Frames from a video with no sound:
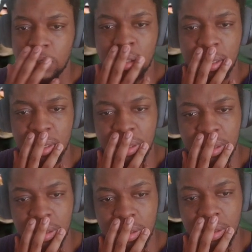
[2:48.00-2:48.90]

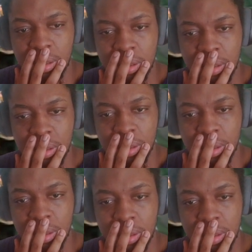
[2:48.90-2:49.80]

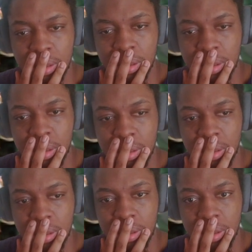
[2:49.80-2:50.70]

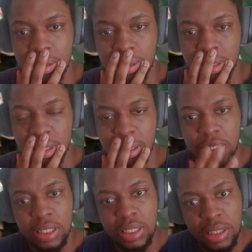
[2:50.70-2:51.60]

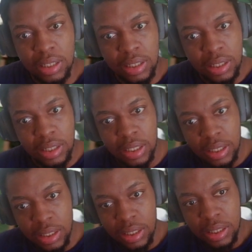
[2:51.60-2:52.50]

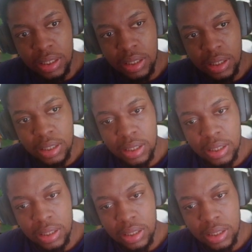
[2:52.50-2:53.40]

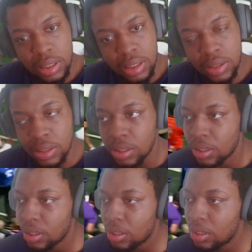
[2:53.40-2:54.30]

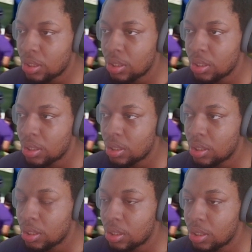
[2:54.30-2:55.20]

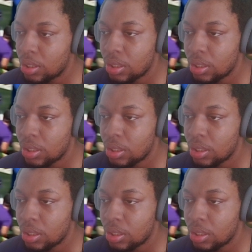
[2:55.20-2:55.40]
No one is speaking in this clip.